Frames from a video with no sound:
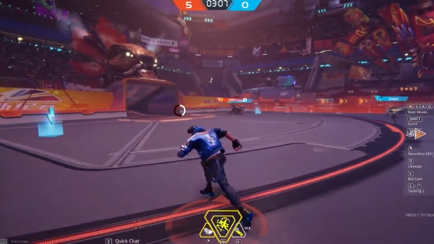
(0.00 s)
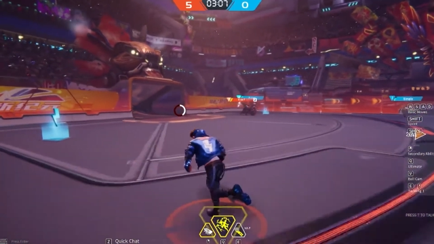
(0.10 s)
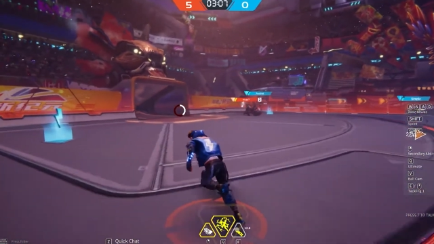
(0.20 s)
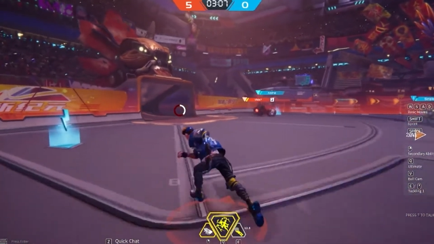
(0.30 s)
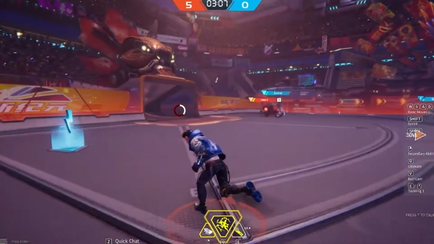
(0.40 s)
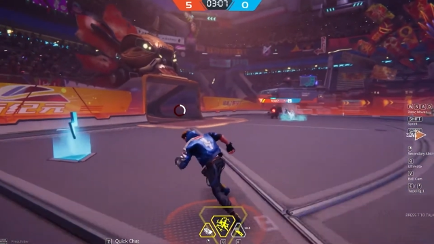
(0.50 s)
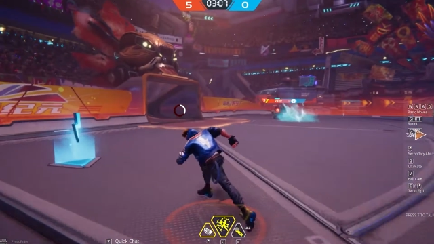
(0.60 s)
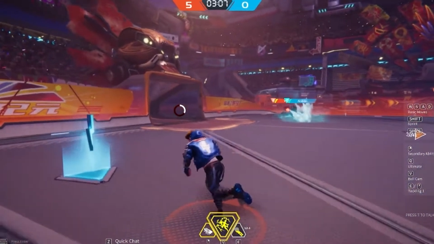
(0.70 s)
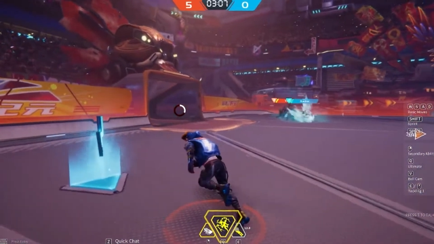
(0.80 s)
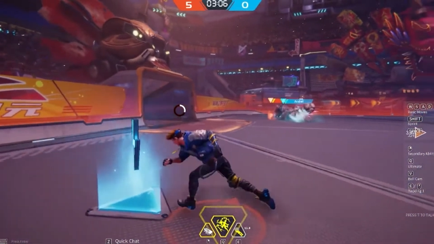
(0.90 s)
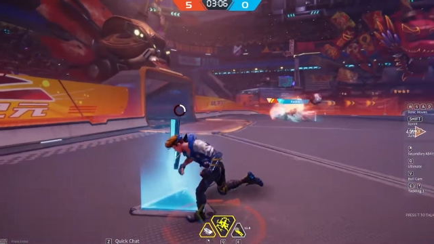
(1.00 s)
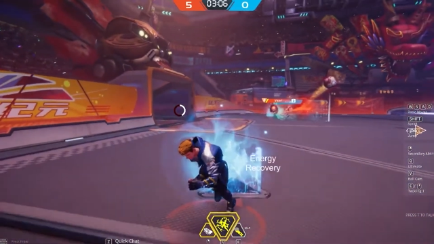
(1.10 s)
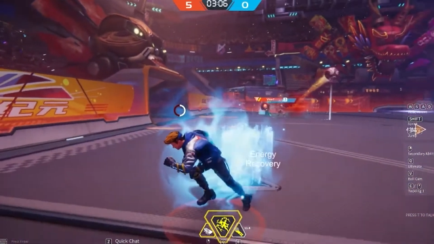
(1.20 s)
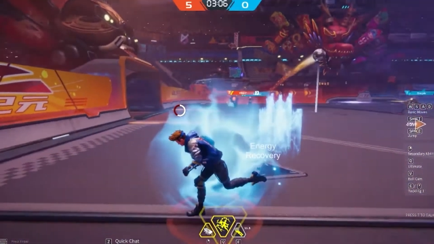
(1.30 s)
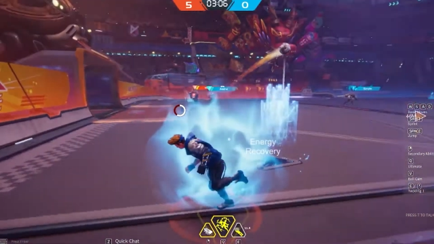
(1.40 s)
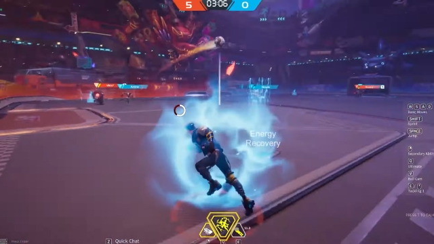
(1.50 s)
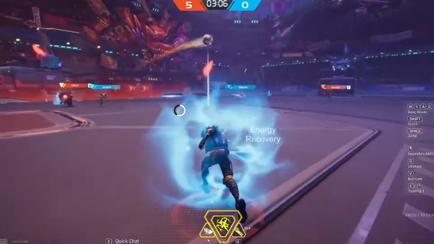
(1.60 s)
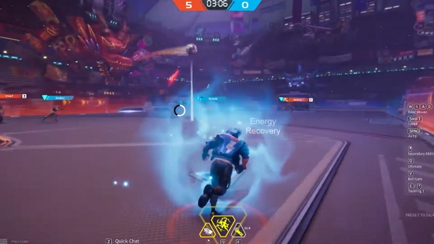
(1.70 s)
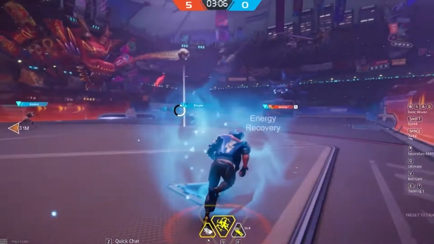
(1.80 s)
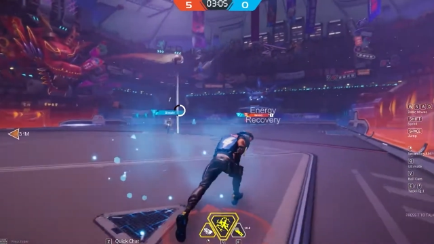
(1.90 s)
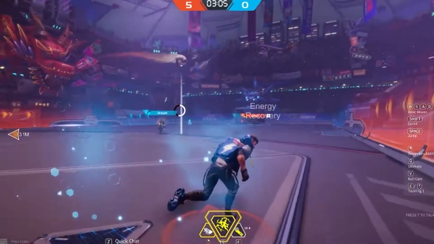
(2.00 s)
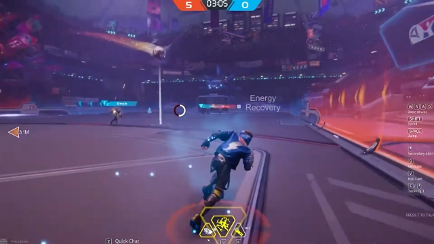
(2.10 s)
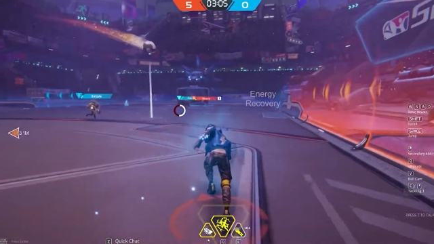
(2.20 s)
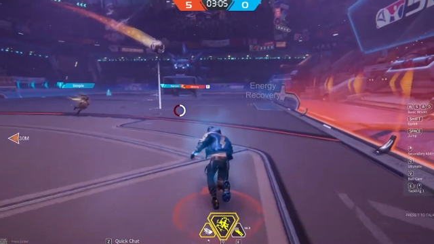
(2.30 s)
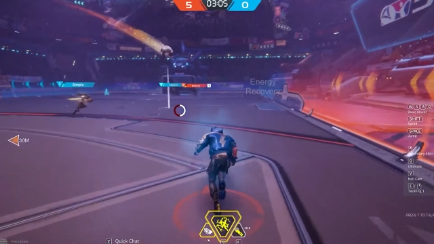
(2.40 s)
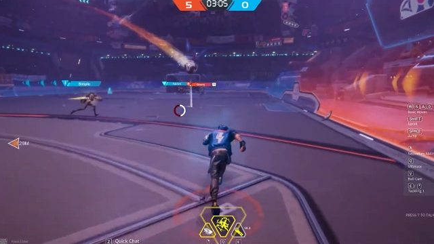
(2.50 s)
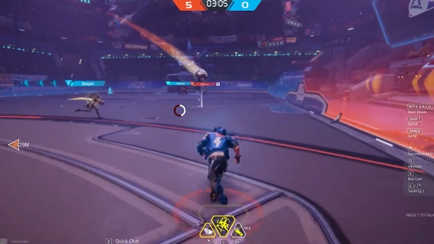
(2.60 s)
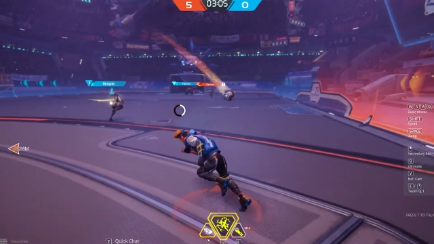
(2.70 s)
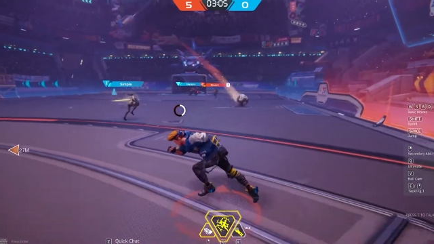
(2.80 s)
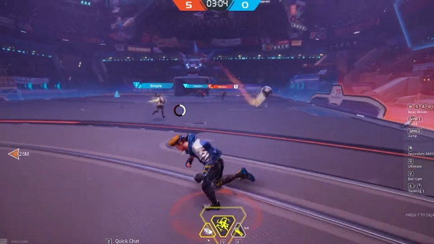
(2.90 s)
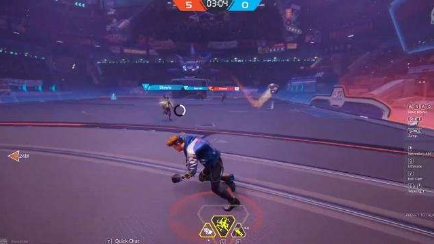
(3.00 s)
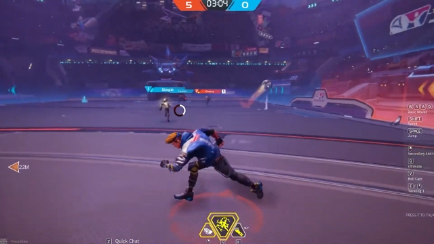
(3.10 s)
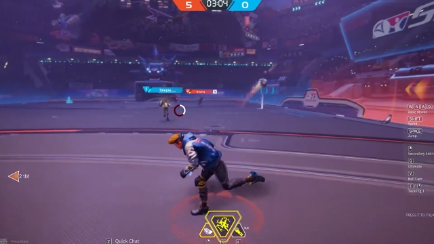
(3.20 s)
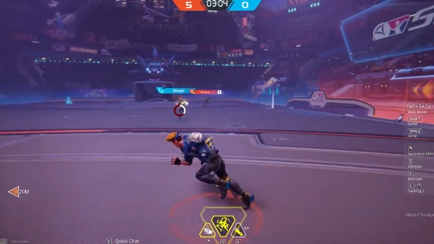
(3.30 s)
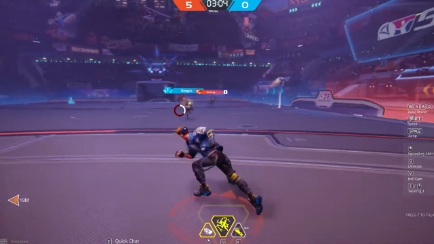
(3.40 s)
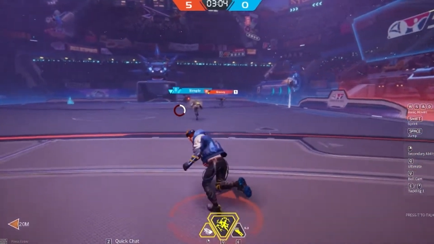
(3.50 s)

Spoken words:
(no speaker visible)